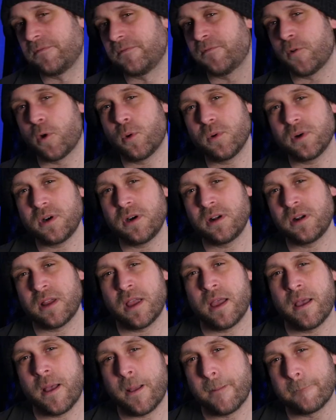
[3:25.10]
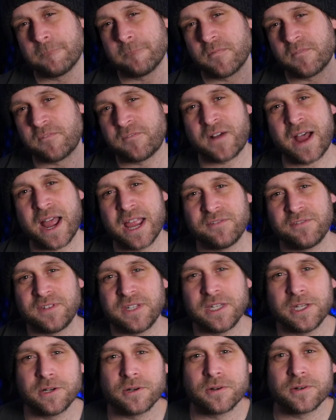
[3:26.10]
Forward five
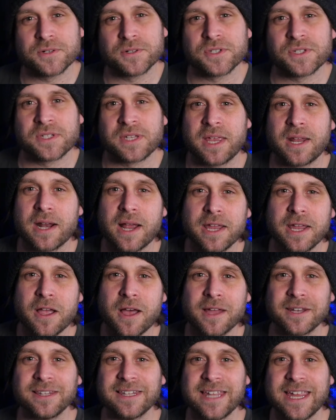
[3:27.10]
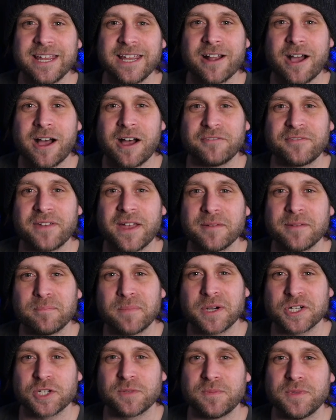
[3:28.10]
years and I got laid off at
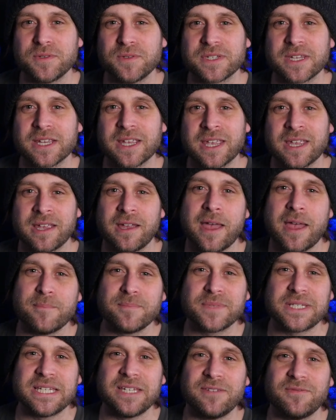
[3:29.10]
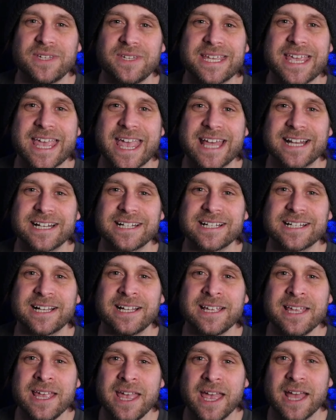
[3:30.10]
Much Music, MTV
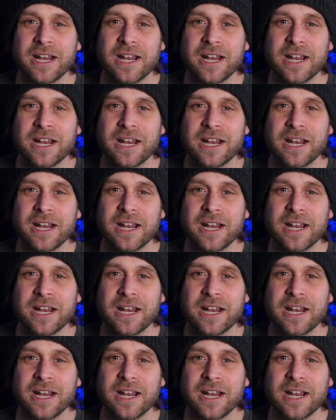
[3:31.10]
Canada,